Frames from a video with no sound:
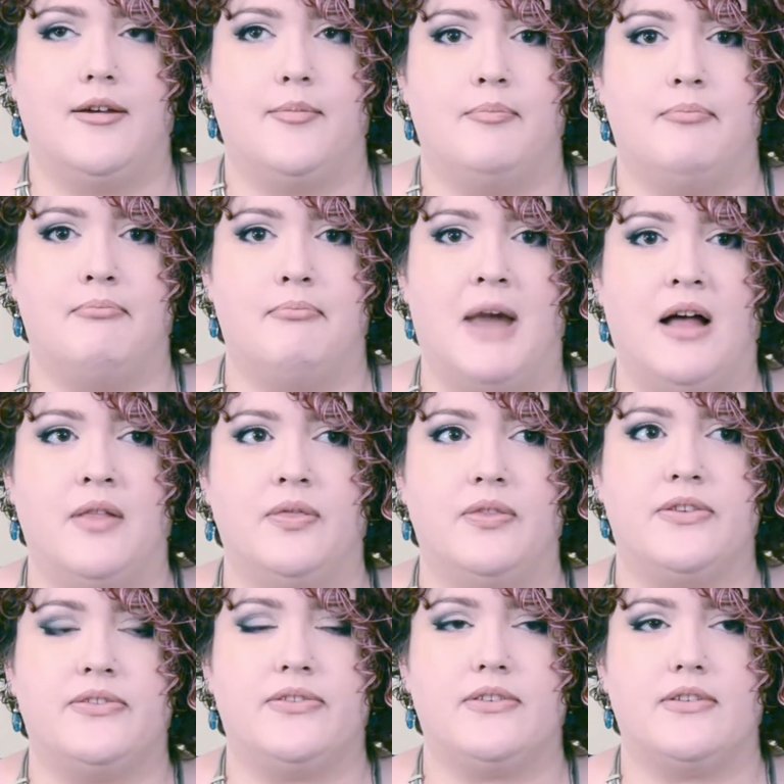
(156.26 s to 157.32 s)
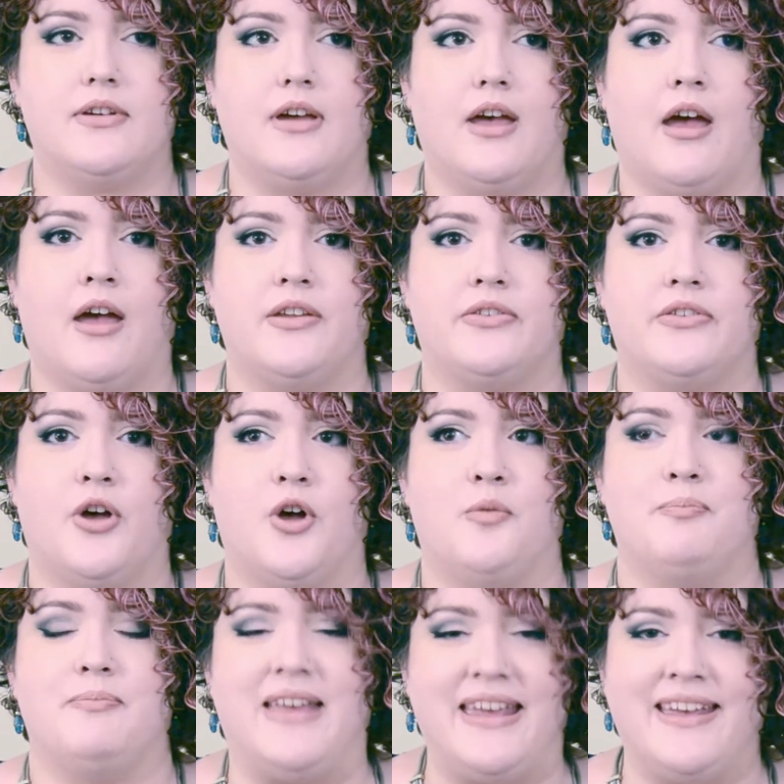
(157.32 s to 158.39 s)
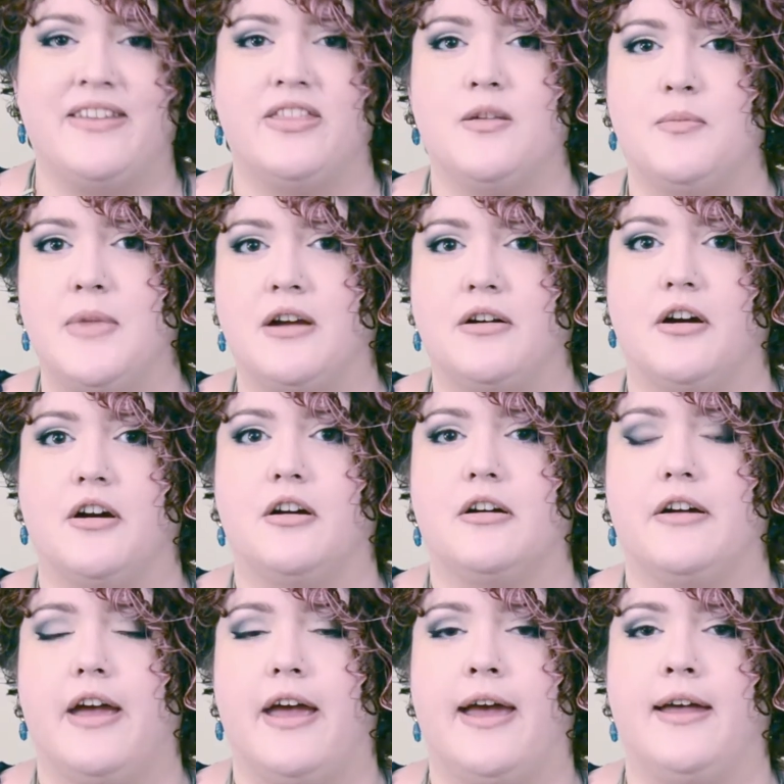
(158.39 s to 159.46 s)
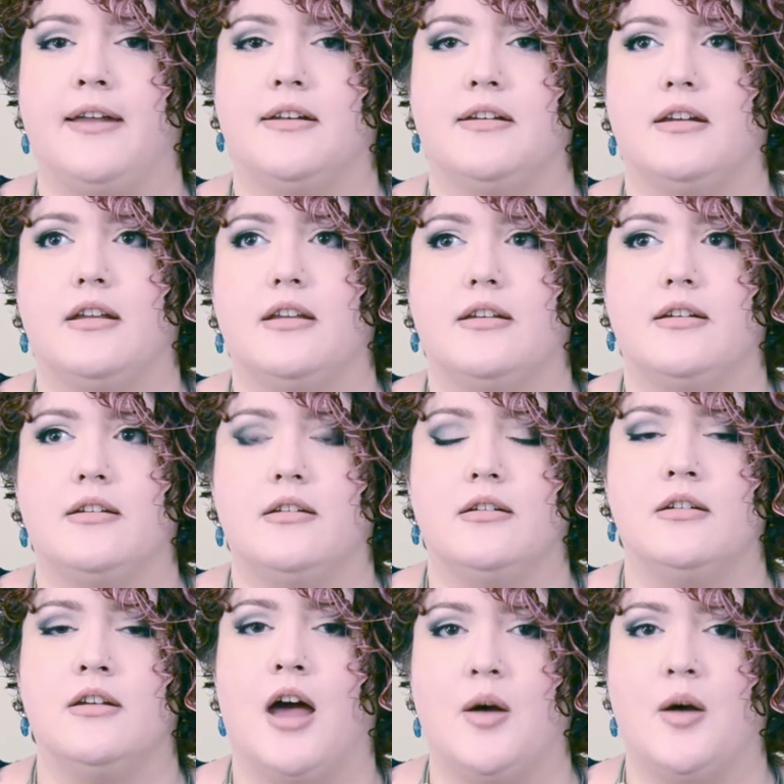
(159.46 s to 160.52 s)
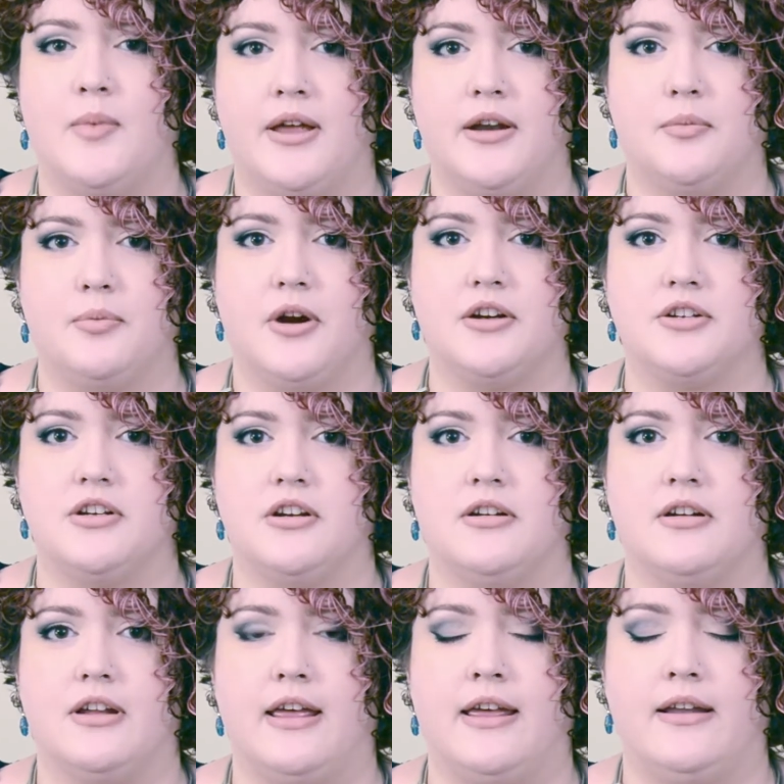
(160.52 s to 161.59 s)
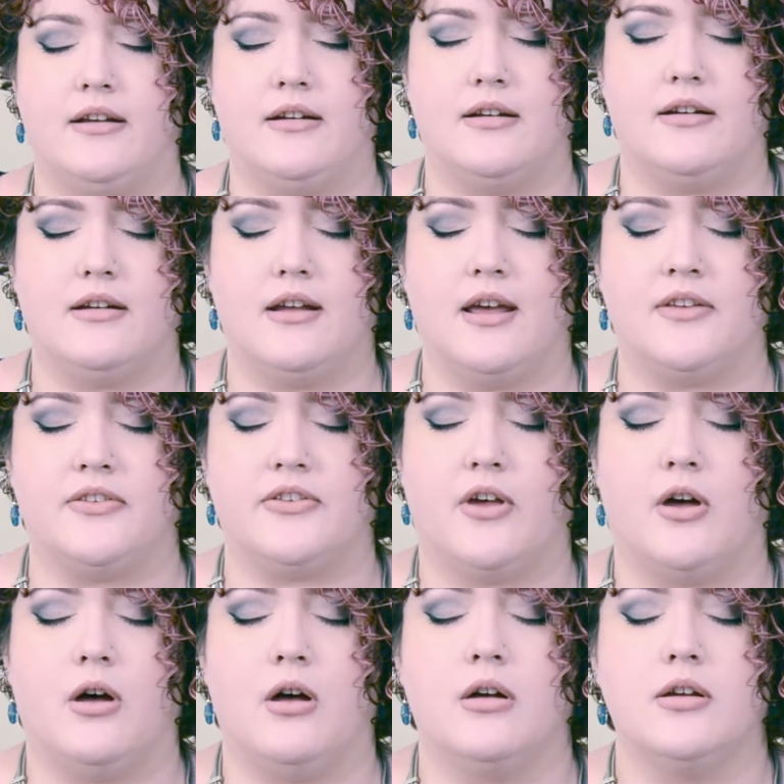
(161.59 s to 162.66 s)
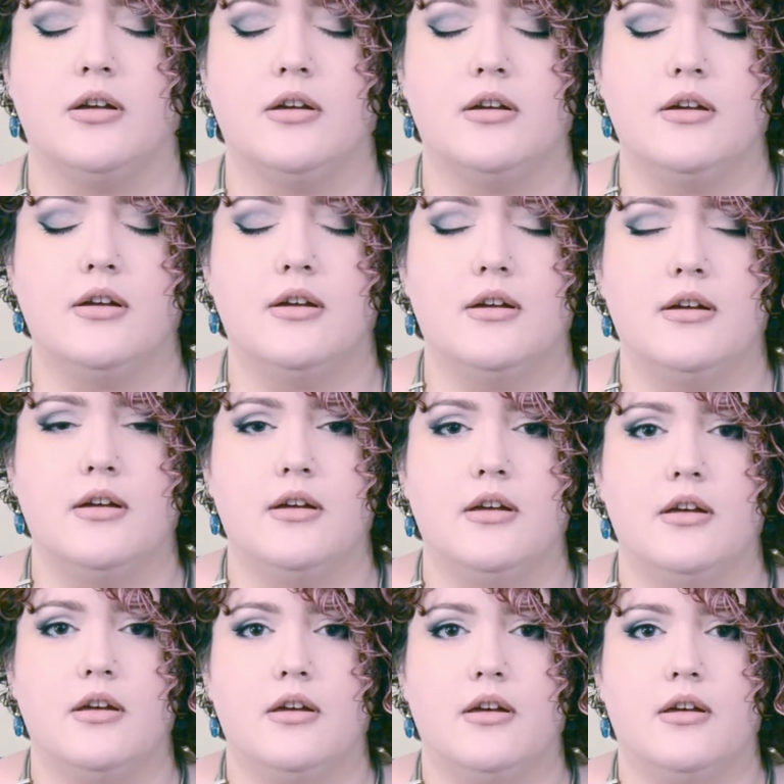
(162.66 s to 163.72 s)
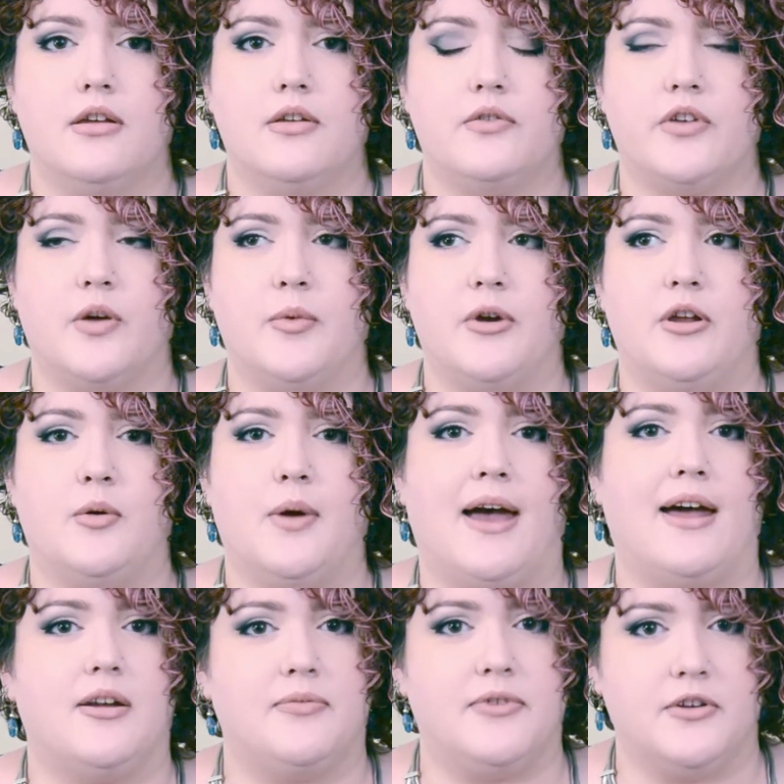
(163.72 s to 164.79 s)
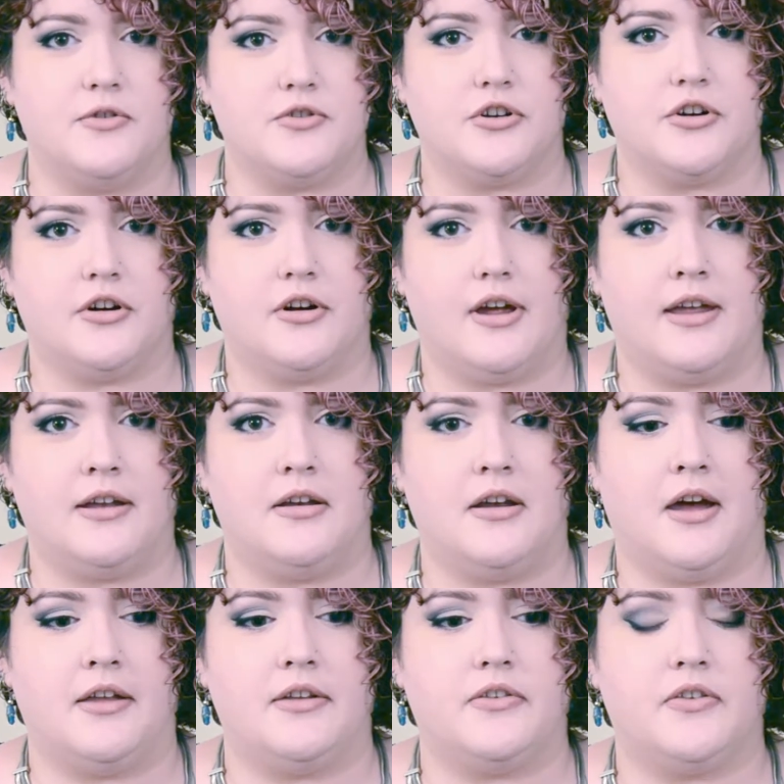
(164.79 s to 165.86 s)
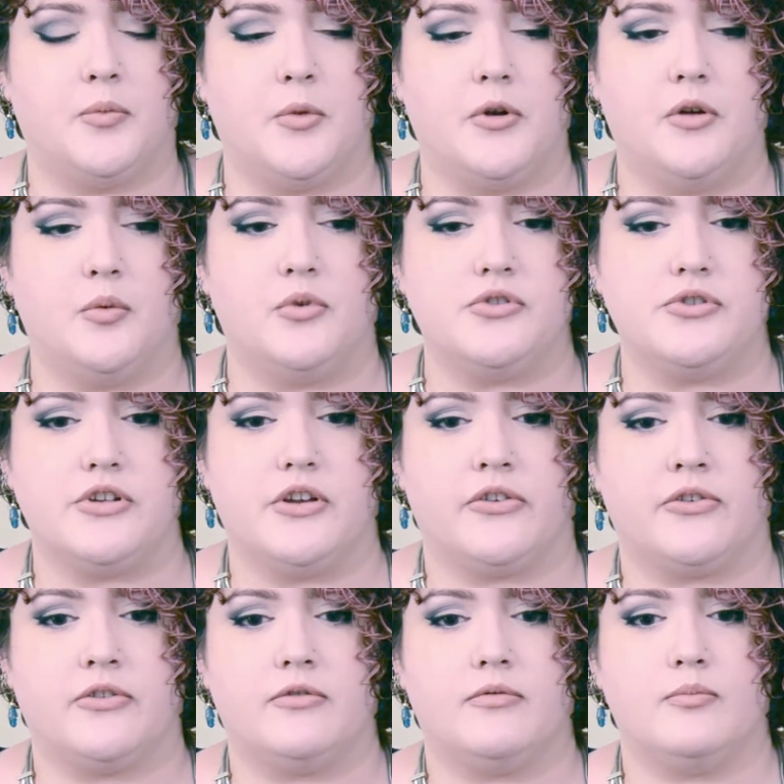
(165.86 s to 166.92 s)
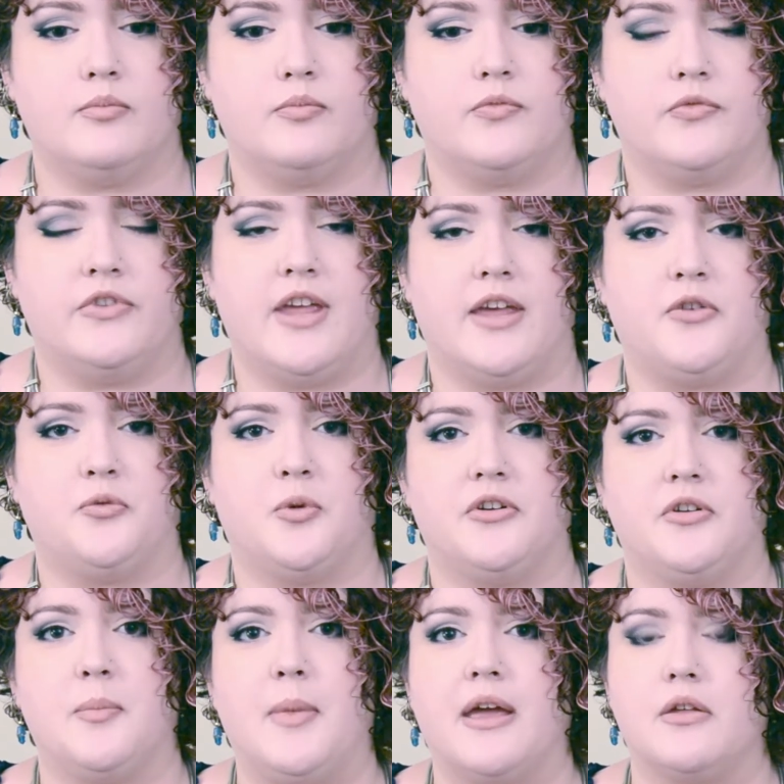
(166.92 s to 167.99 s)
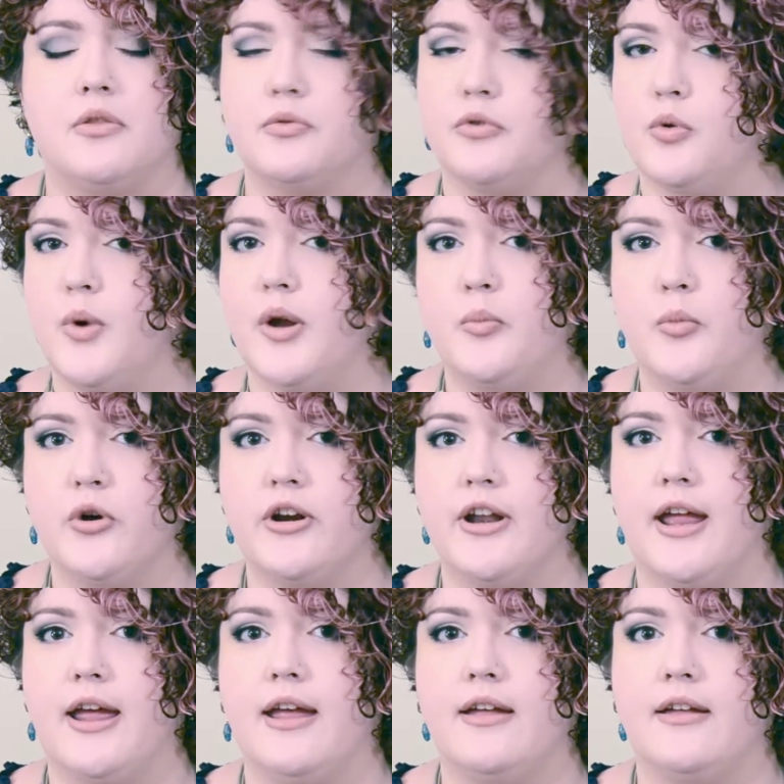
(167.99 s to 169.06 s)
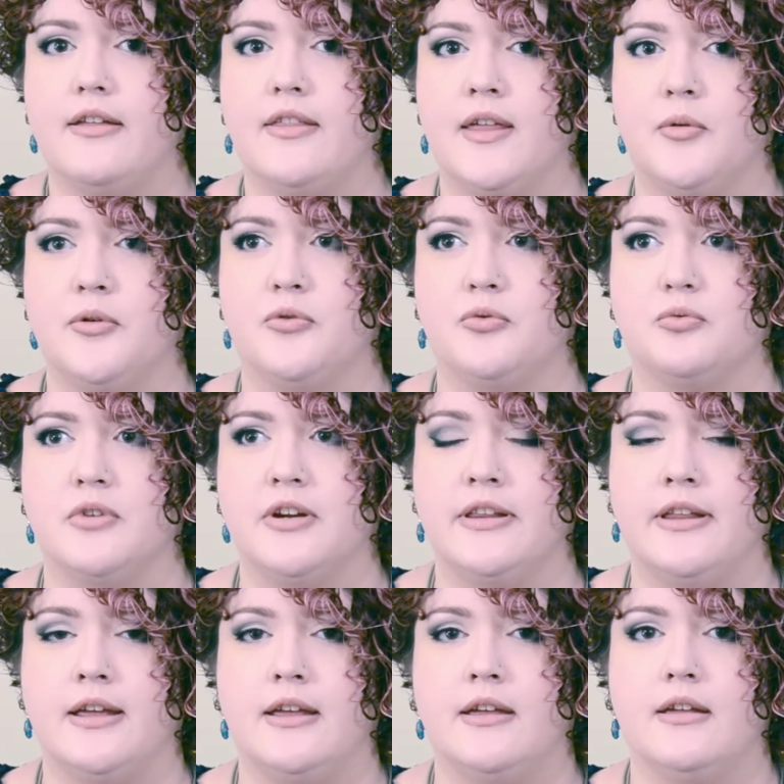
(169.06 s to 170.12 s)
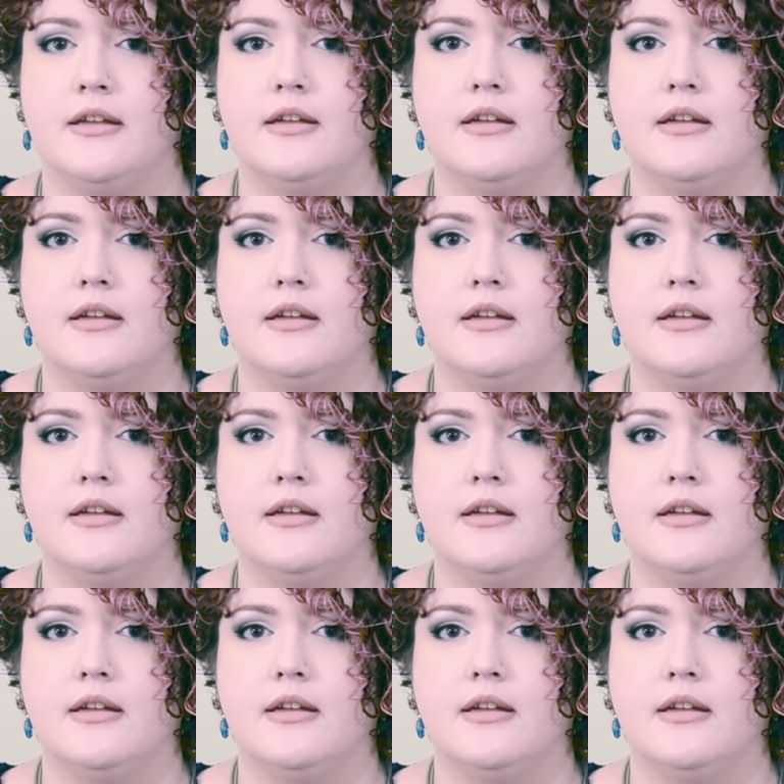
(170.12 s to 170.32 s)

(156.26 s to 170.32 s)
months, I saw me in the mirror and not my depression, and I saw someone who had a future and not someone who was just desperate to make it through one more day. And that was really,